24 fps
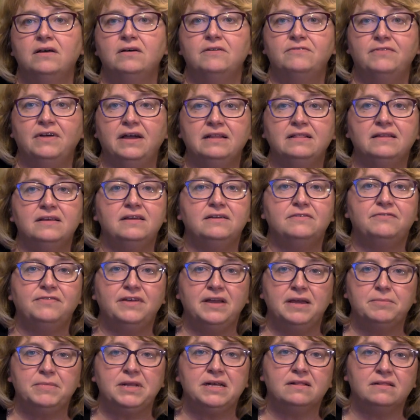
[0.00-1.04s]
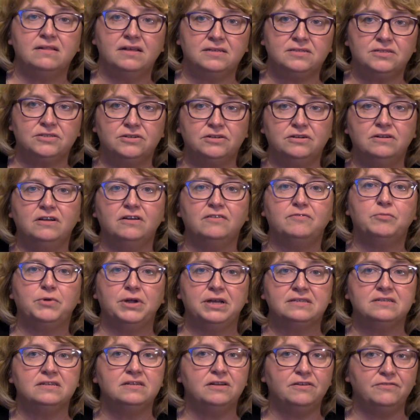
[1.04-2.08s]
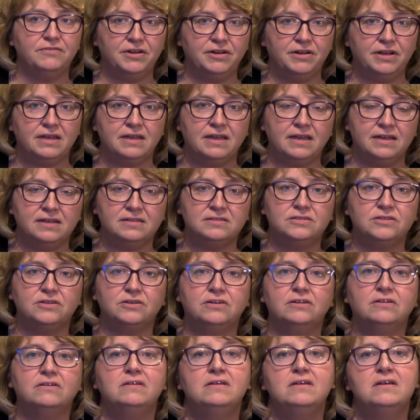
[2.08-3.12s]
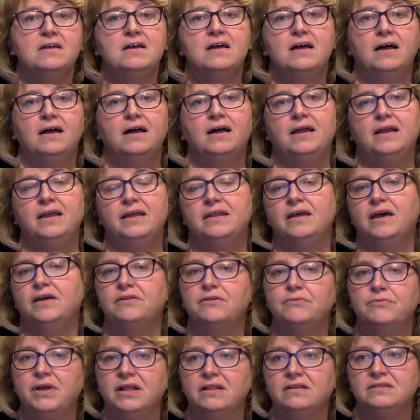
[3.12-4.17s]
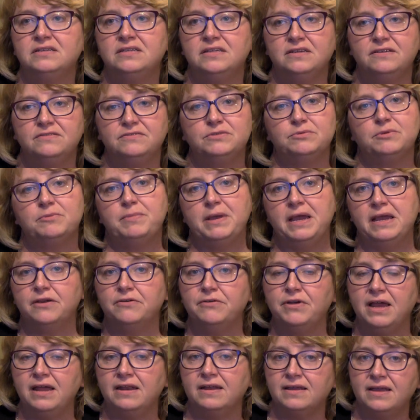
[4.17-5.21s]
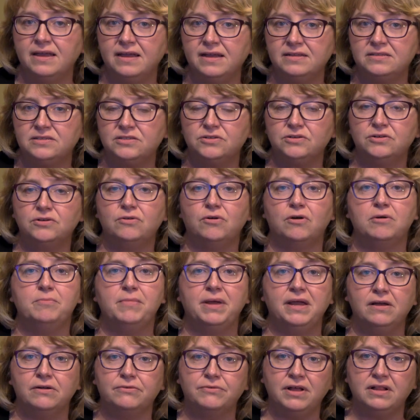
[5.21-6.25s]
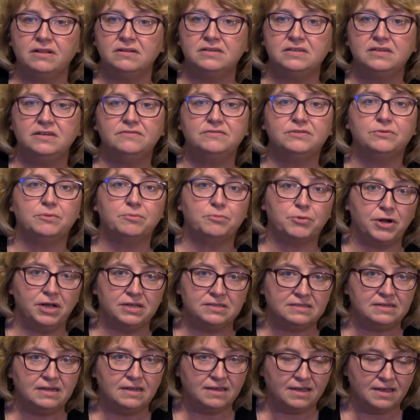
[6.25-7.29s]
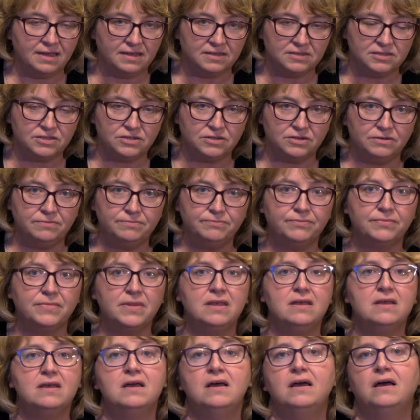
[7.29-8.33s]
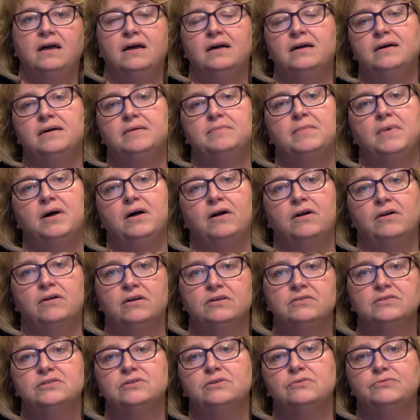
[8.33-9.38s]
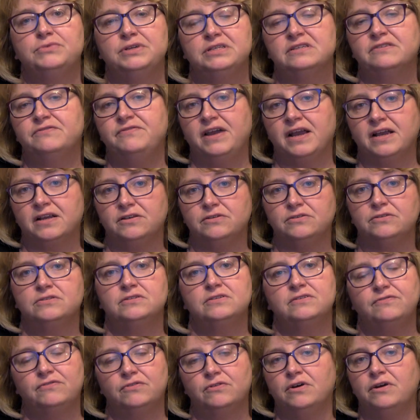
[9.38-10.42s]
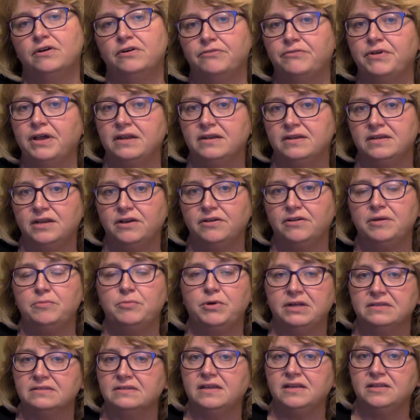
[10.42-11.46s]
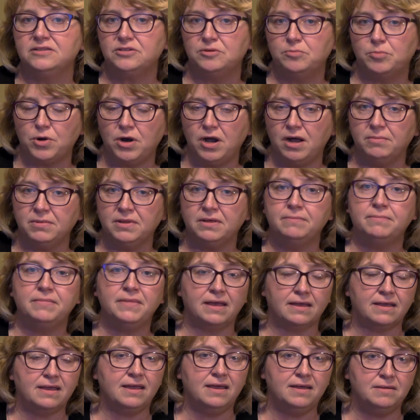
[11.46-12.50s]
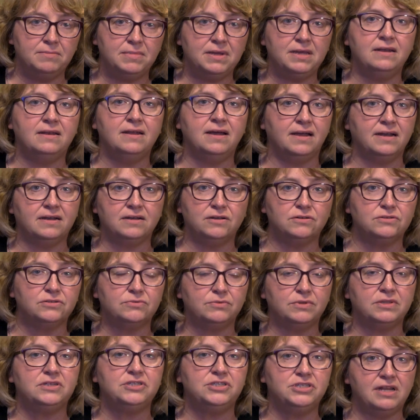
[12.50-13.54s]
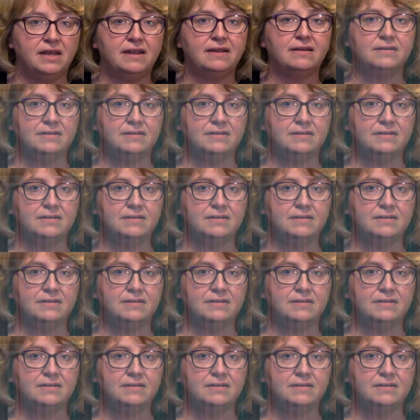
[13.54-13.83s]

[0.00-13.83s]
Finally, a family cluster of breast and ovarian cancer and other relatives with pancreatic cancer or male relatives with prostate cancer are also risk factors for a hereditary breast cancer problem that can be diagnosed with a genetic